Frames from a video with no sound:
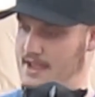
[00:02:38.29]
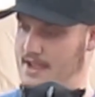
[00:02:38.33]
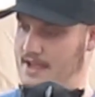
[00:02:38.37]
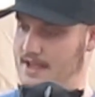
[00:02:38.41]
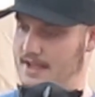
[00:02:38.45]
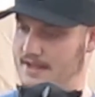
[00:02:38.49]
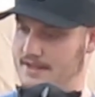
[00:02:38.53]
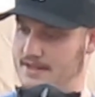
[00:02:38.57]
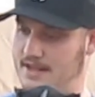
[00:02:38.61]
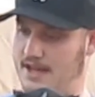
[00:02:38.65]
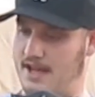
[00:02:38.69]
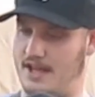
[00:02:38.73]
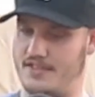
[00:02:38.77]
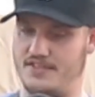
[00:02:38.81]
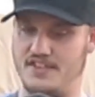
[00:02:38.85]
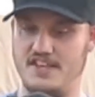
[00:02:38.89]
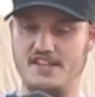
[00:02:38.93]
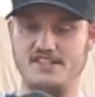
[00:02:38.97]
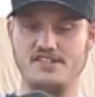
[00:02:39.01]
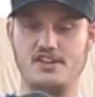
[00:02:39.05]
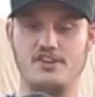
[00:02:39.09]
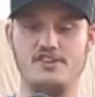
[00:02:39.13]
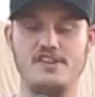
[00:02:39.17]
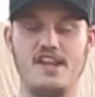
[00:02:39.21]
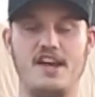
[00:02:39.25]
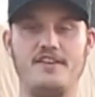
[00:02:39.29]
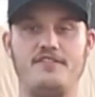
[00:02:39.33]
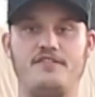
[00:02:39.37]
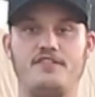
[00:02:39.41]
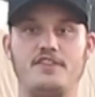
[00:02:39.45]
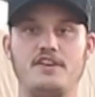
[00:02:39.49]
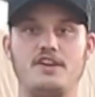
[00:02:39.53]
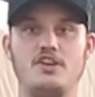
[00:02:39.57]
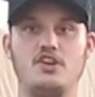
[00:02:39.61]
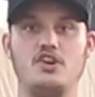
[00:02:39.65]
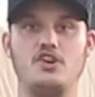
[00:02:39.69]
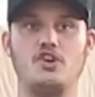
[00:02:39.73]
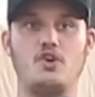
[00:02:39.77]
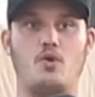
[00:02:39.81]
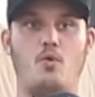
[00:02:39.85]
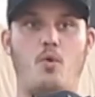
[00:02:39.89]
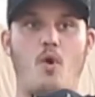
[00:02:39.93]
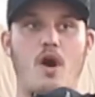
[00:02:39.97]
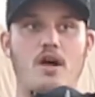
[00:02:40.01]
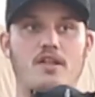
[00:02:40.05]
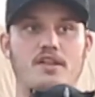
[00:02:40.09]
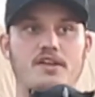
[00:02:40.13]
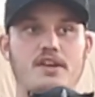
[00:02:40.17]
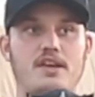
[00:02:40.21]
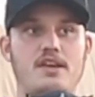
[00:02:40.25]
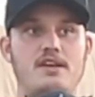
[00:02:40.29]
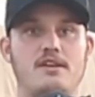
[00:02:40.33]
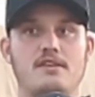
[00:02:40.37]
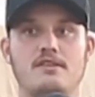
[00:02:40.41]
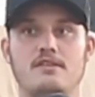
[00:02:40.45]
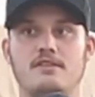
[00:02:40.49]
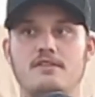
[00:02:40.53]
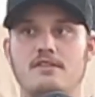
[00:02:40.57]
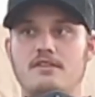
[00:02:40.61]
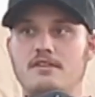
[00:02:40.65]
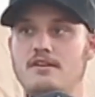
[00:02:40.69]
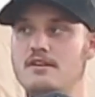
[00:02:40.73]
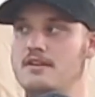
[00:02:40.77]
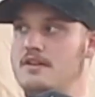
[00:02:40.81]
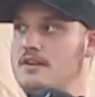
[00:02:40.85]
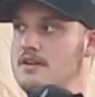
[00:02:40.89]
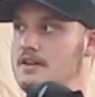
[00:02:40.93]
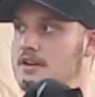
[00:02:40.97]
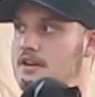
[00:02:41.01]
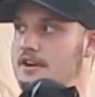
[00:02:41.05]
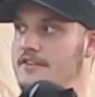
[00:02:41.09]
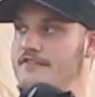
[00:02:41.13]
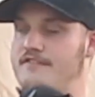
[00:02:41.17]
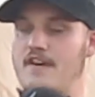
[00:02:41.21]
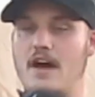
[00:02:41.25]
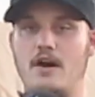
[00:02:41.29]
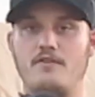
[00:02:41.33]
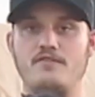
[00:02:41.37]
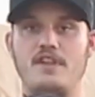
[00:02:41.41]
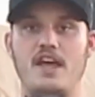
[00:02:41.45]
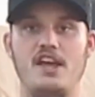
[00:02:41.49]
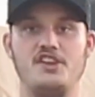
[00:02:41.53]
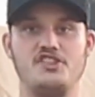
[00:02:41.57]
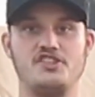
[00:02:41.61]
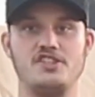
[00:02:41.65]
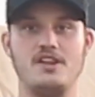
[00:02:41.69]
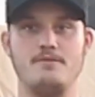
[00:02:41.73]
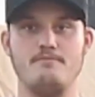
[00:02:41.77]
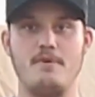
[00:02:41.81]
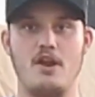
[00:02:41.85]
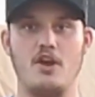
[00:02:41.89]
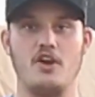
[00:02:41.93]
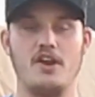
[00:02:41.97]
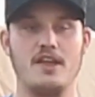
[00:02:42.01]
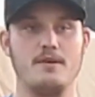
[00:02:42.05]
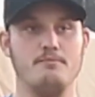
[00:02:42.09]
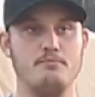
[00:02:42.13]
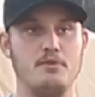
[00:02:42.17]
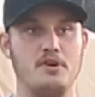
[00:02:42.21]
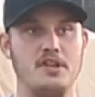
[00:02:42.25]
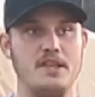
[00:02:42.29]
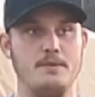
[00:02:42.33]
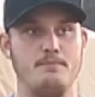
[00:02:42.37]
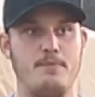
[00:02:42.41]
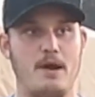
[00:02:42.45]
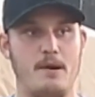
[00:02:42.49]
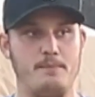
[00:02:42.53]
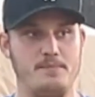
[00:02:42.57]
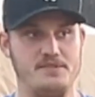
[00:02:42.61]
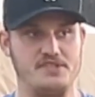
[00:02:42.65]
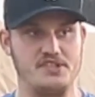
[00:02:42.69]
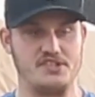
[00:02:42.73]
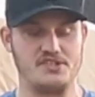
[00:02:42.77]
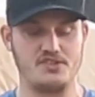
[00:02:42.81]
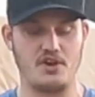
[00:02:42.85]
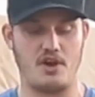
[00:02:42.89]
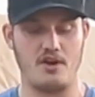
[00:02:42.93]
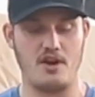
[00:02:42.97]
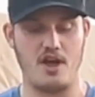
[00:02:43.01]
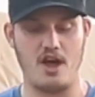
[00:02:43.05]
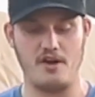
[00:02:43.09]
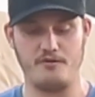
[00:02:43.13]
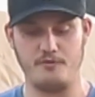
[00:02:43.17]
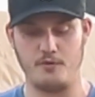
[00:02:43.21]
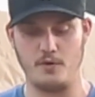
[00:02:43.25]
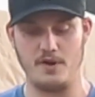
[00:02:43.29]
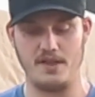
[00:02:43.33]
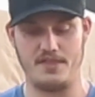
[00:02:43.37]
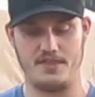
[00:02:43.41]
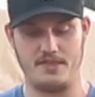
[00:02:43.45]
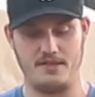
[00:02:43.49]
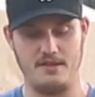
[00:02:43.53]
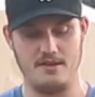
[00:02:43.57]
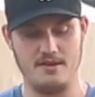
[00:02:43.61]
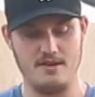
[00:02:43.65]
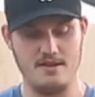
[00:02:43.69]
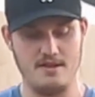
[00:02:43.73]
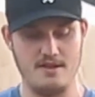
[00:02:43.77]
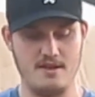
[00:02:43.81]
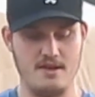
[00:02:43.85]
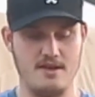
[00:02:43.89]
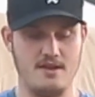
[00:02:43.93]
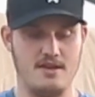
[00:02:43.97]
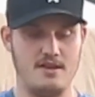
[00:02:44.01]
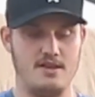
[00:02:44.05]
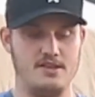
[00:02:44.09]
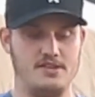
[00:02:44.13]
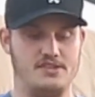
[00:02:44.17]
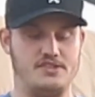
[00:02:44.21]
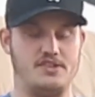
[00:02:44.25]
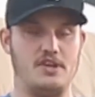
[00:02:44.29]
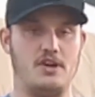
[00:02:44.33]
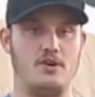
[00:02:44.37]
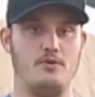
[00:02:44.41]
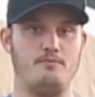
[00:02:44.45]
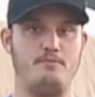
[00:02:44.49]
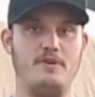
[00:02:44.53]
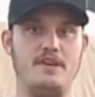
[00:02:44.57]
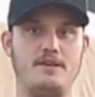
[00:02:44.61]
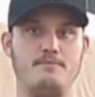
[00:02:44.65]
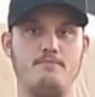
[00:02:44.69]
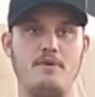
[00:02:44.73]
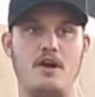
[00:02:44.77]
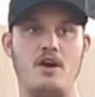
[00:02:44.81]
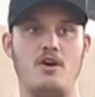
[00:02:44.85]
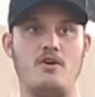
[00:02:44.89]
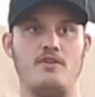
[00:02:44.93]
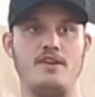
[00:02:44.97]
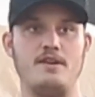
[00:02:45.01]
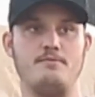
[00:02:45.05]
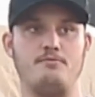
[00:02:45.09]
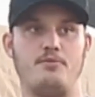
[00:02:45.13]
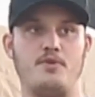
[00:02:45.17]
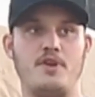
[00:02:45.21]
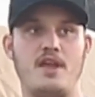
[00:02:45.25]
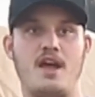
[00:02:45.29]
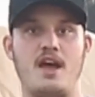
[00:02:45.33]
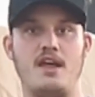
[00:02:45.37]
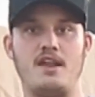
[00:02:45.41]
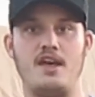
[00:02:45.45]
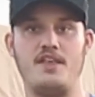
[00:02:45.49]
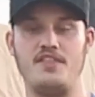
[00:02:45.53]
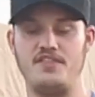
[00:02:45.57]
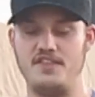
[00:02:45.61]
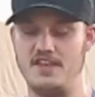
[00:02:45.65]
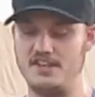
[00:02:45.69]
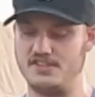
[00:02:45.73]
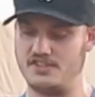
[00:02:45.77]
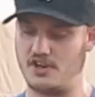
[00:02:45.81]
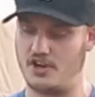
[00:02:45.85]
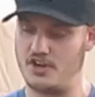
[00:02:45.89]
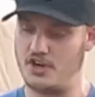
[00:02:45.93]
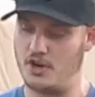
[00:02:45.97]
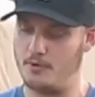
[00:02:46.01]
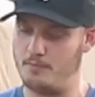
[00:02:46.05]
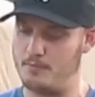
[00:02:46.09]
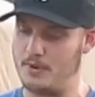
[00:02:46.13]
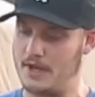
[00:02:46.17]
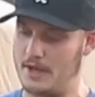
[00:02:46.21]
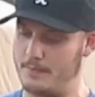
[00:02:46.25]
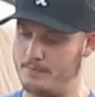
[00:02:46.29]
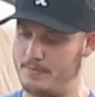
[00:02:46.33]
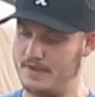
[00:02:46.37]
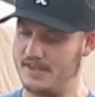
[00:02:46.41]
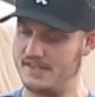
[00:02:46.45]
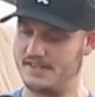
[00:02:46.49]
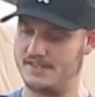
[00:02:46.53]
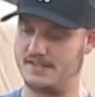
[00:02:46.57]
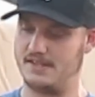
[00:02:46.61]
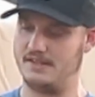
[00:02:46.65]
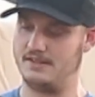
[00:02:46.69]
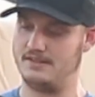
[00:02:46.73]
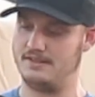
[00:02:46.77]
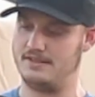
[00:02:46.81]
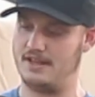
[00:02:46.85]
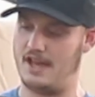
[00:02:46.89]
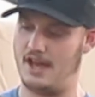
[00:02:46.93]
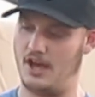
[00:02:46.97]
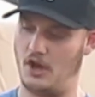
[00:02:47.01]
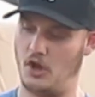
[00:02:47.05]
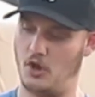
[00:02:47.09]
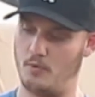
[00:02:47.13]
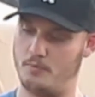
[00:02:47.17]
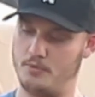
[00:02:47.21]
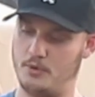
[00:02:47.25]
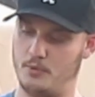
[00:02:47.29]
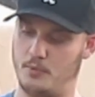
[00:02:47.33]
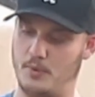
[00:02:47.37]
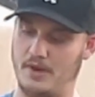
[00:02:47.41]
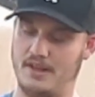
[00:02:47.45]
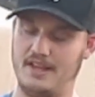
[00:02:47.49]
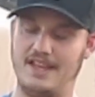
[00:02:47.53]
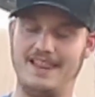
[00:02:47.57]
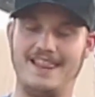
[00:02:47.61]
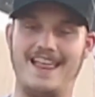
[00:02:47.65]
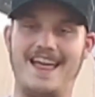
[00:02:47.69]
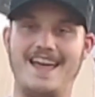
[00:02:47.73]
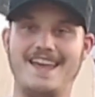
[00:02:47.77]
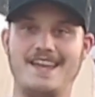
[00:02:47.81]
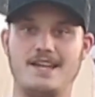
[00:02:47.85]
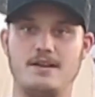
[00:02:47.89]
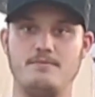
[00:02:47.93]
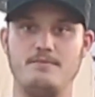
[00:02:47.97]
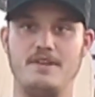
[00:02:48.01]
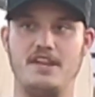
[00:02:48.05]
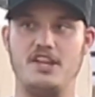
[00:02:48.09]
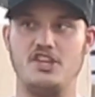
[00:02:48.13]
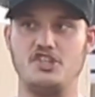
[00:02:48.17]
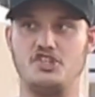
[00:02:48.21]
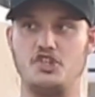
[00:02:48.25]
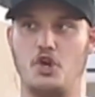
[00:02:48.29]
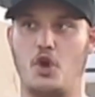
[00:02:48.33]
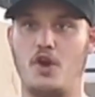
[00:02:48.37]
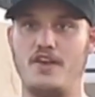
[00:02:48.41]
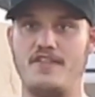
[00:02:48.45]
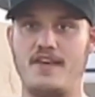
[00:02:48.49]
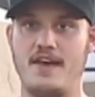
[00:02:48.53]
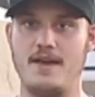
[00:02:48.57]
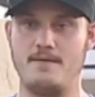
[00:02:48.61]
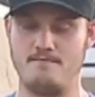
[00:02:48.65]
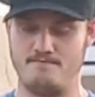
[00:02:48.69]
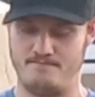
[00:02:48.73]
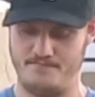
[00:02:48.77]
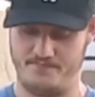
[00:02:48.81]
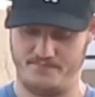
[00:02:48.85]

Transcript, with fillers: And uh, these are definitely good quality foundation American bully puppies to start off with. So Big Bone and Brianna, these are your puppies. I hope you really like them and enjoy them.